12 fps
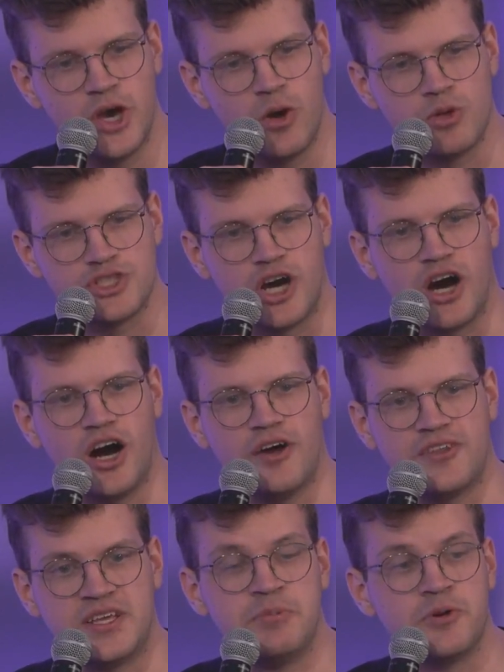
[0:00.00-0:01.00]
which are
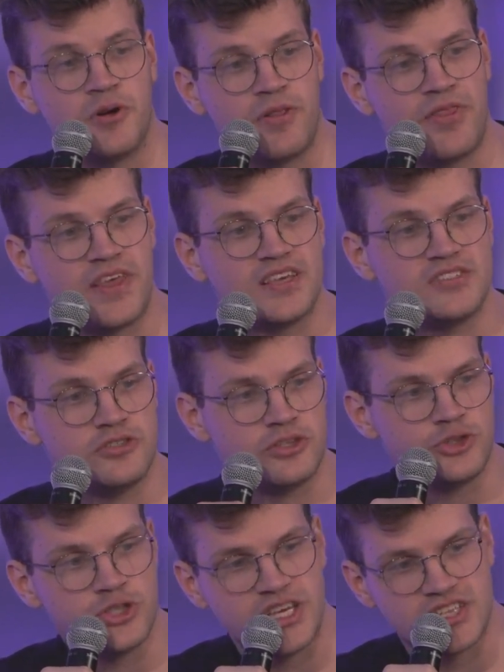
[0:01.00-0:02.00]
the typical things you
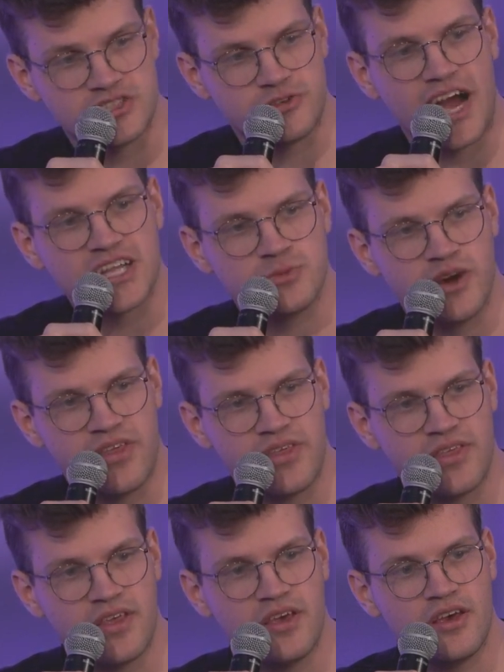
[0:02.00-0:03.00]
usually interact
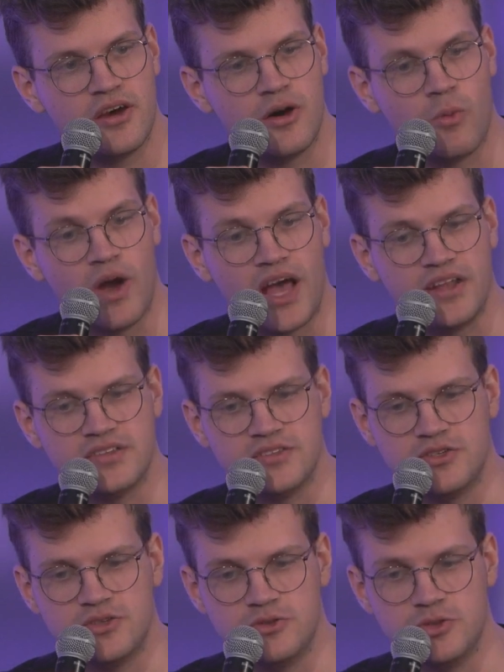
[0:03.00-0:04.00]
with
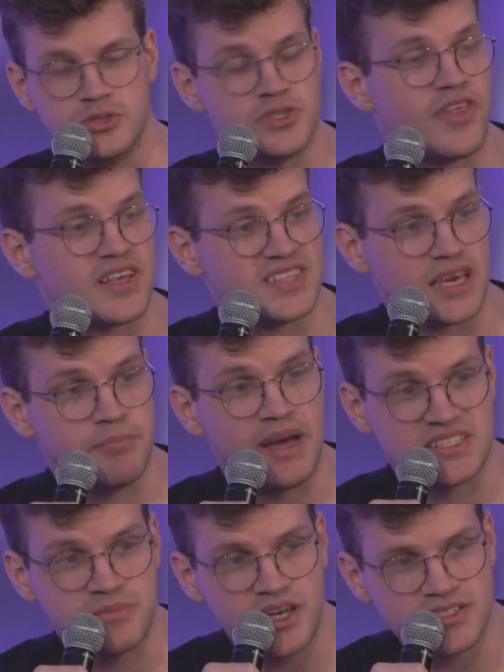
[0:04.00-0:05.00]
when you use things like
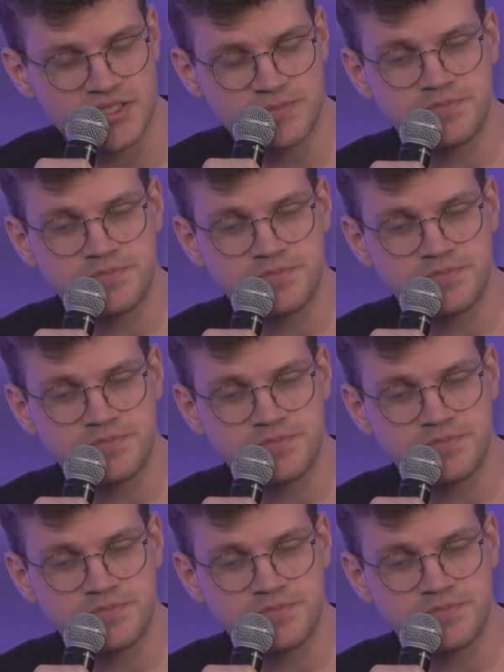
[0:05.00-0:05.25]
MetaMask.